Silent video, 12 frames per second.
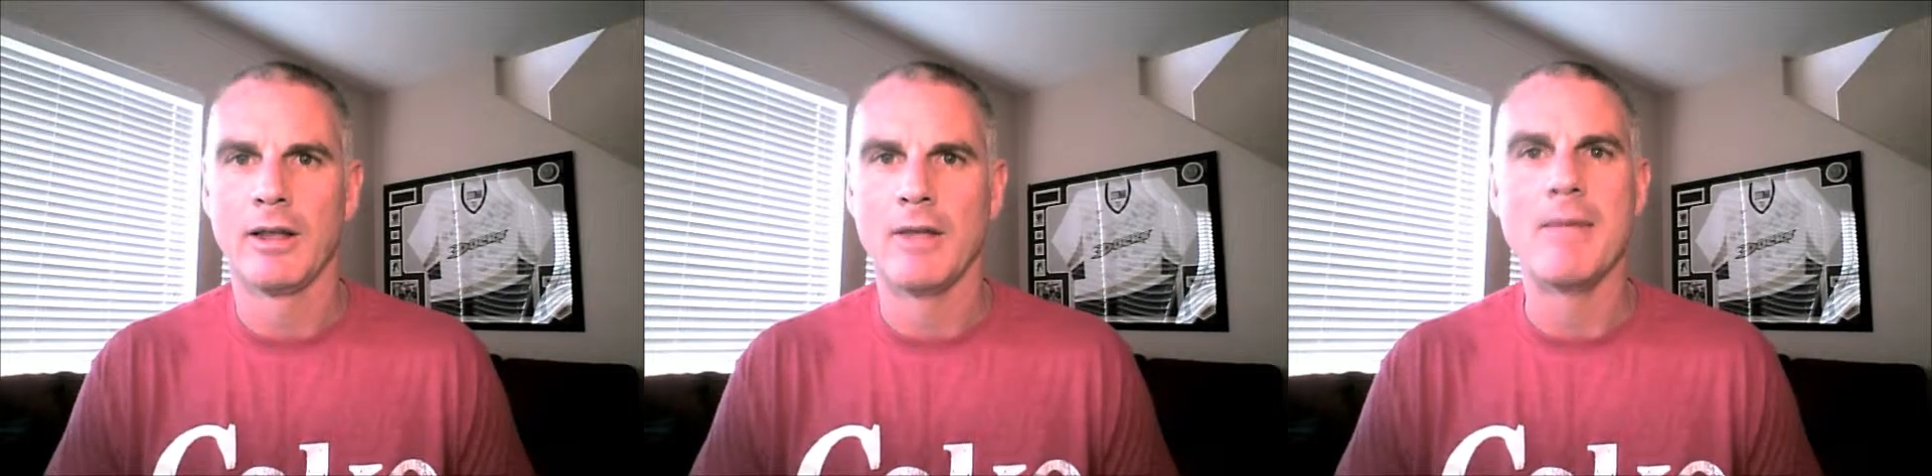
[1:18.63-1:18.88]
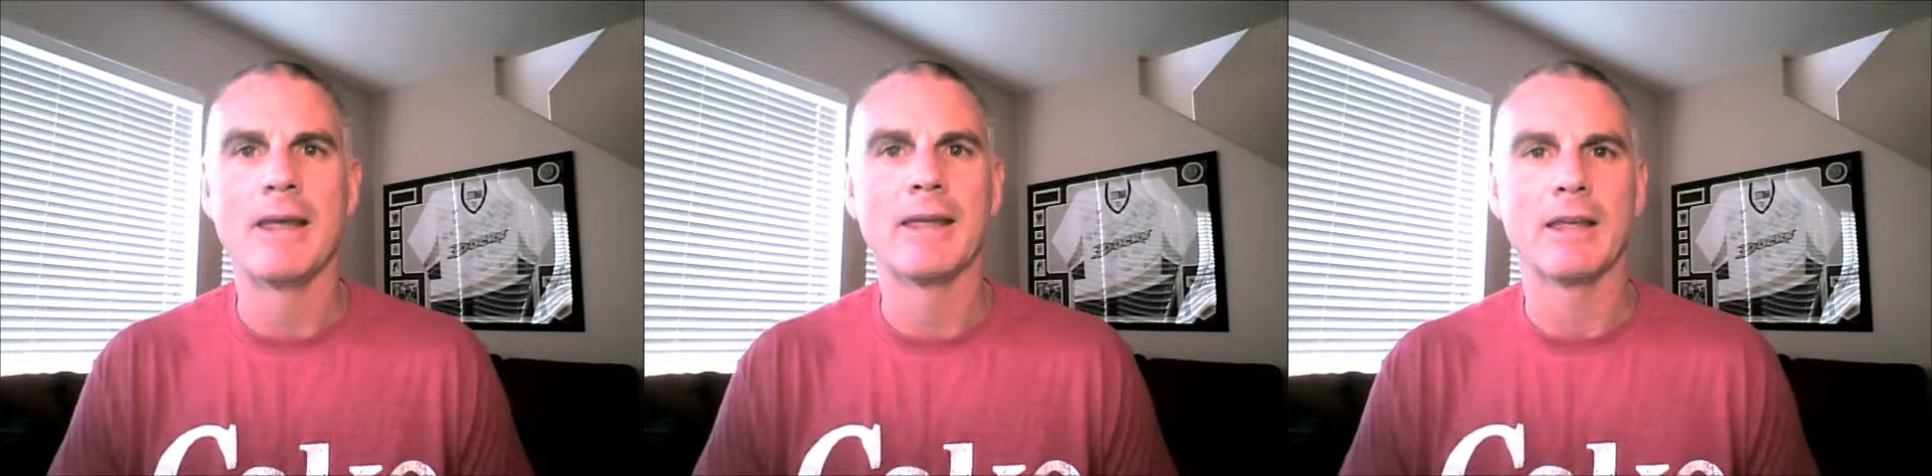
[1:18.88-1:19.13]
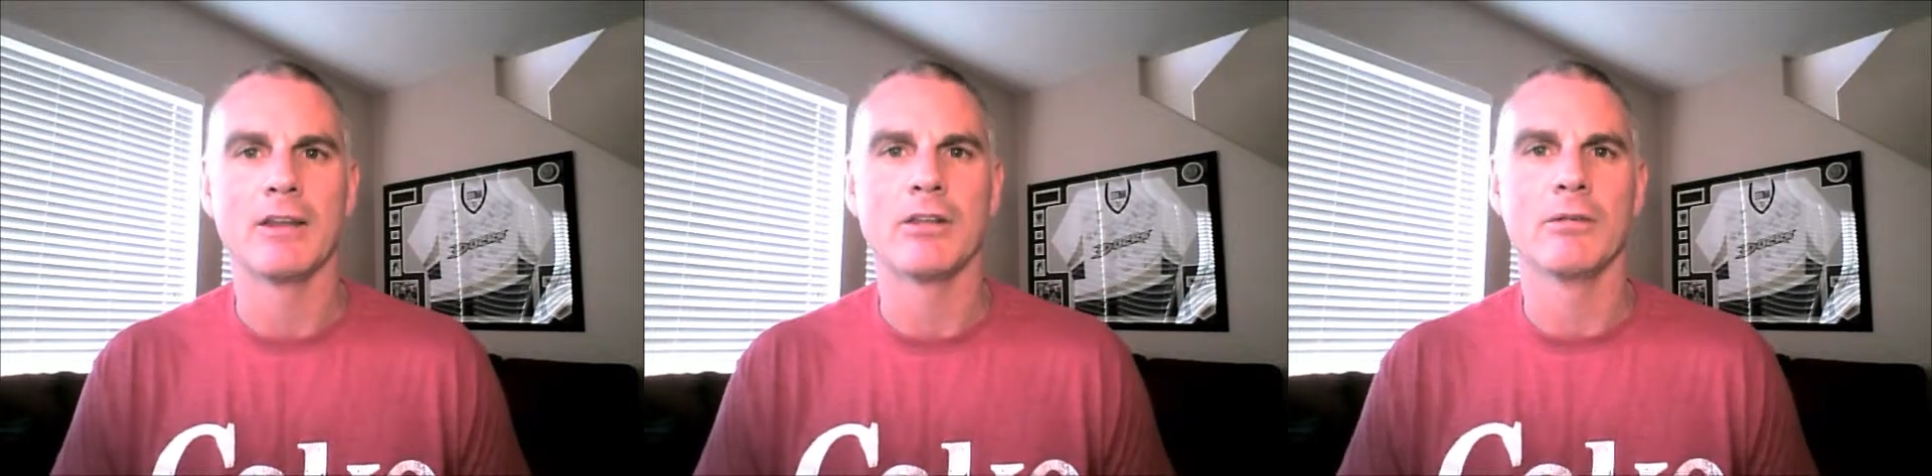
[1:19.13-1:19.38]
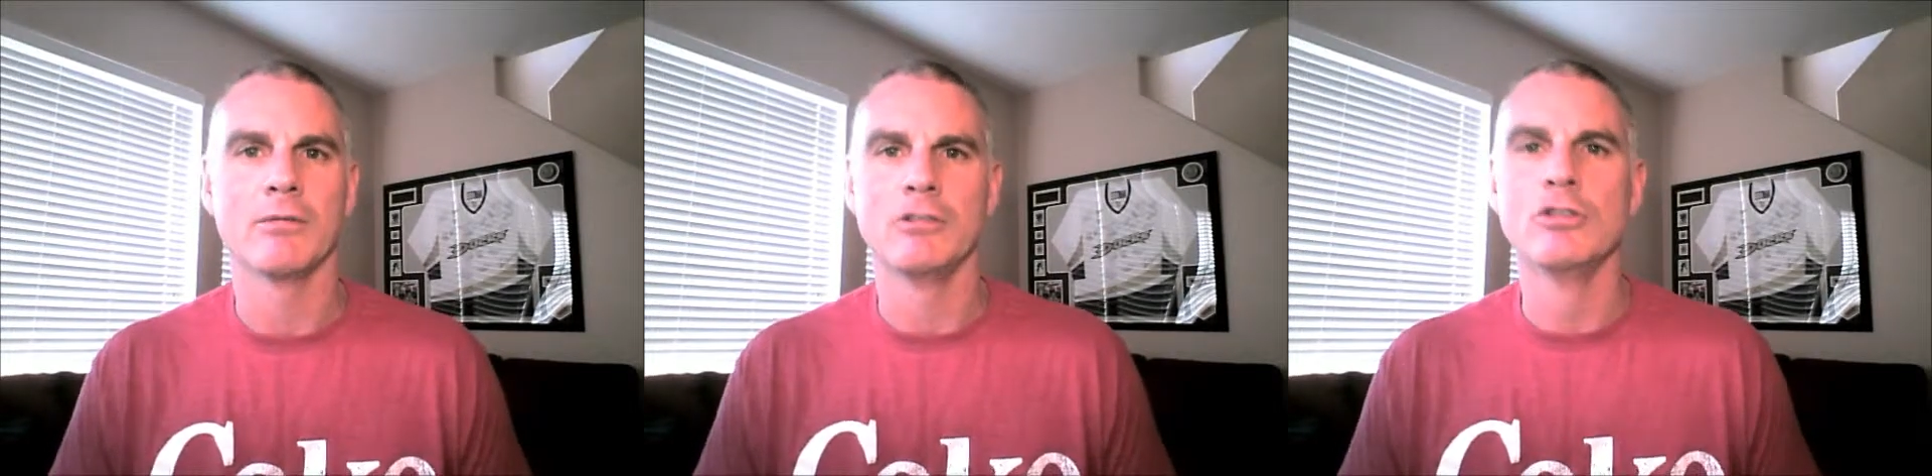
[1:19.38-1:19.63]
and make it
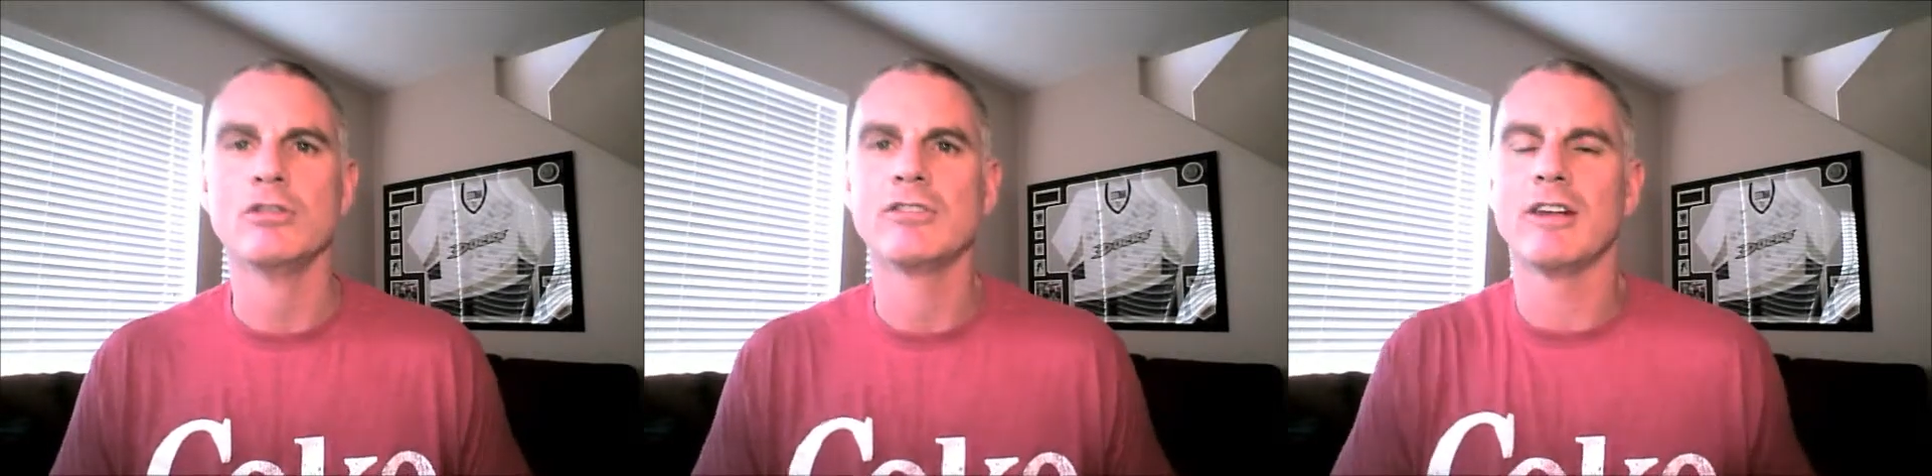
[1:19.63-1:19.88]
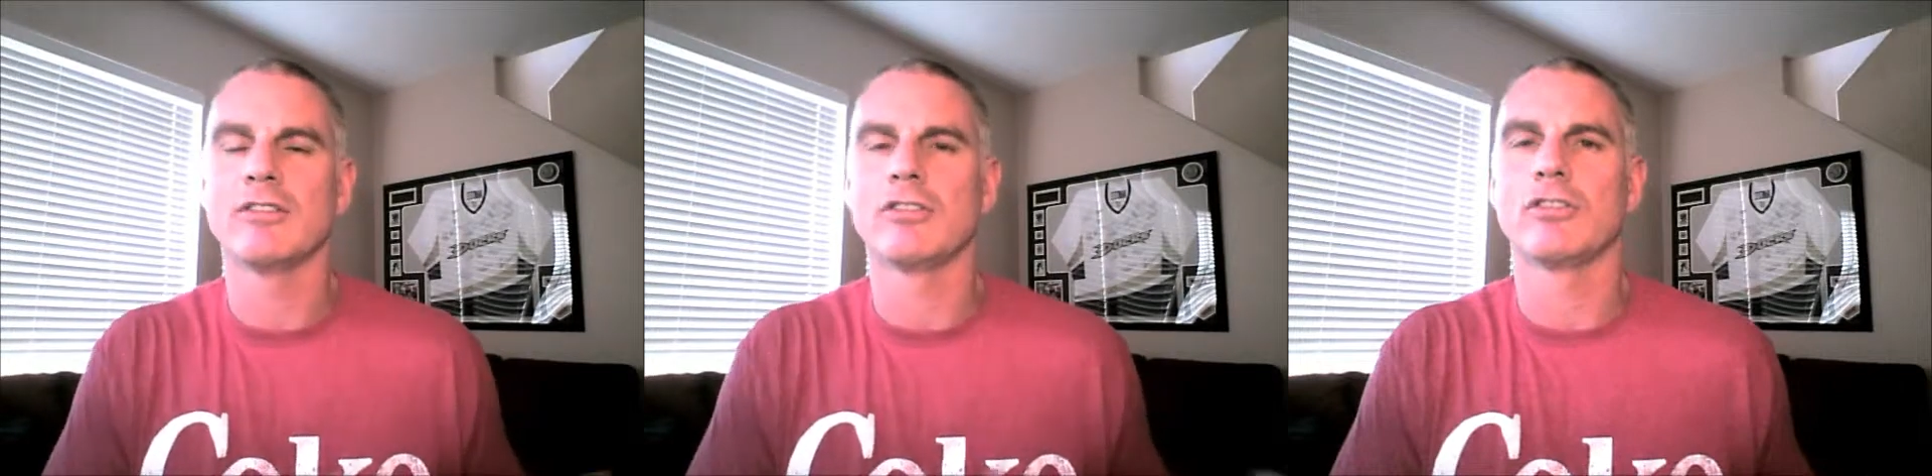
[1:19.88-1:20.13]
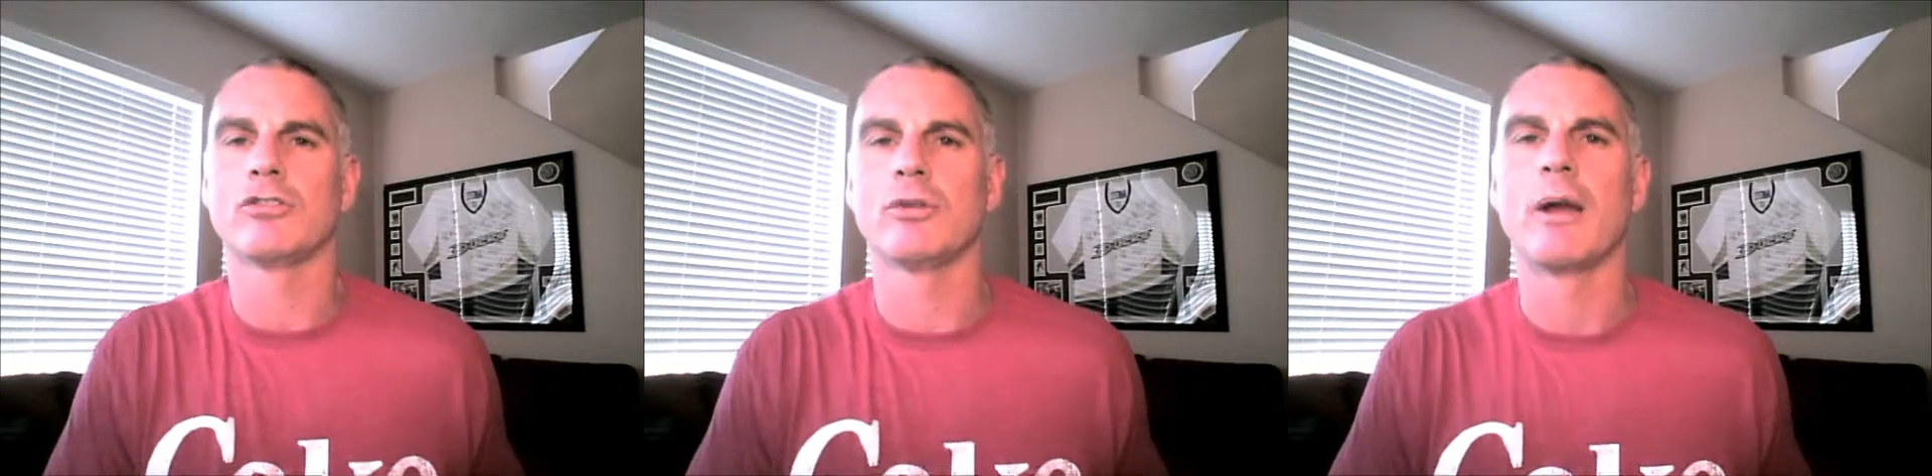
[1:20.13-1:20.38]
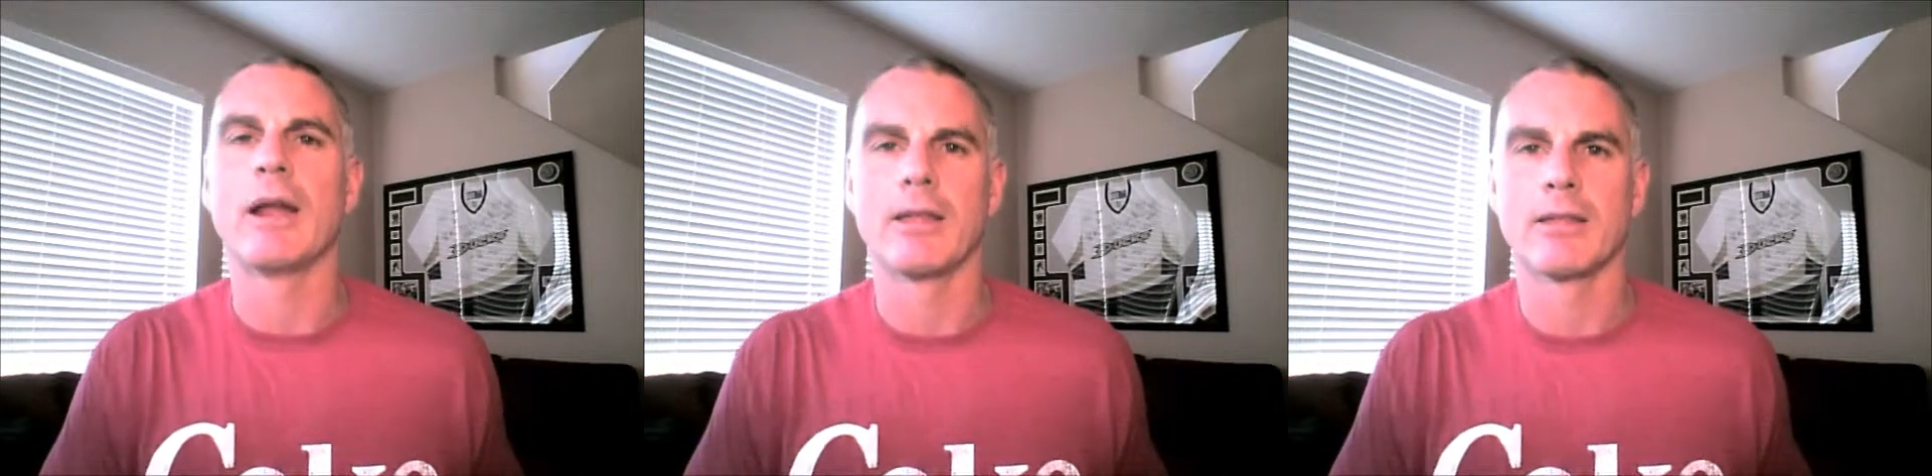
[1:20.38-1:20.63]
use it as a
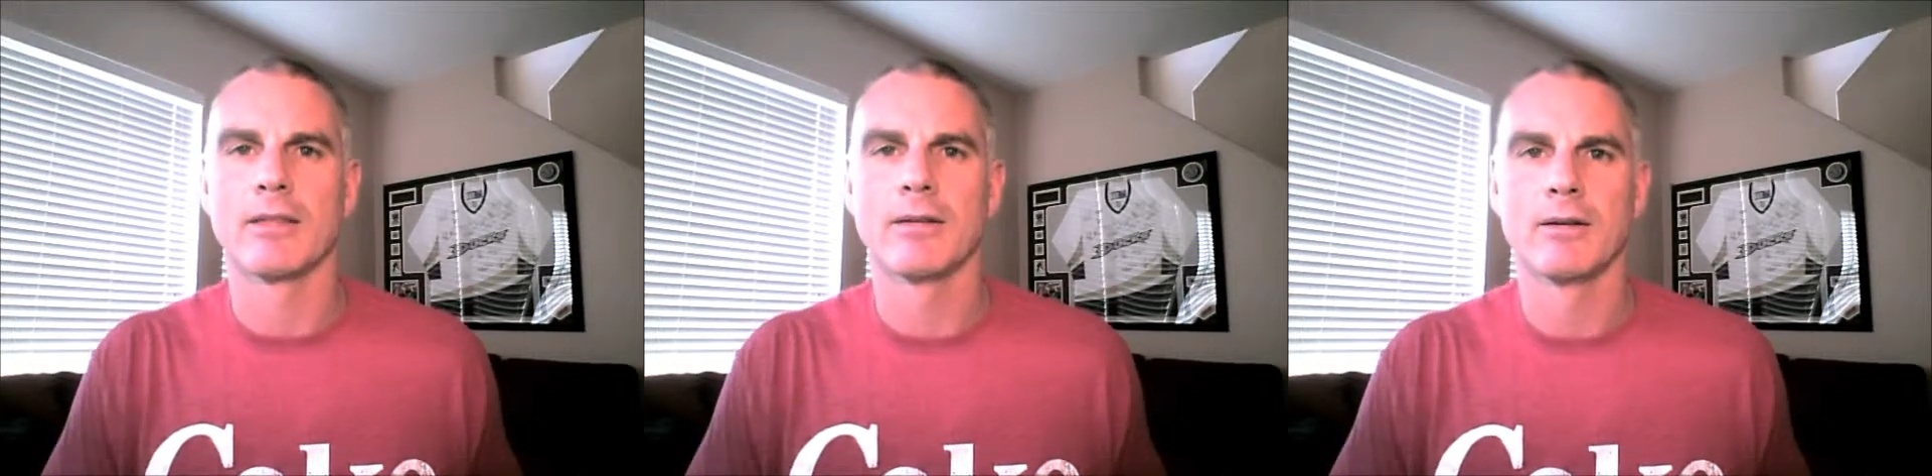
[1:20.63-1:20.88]
strength.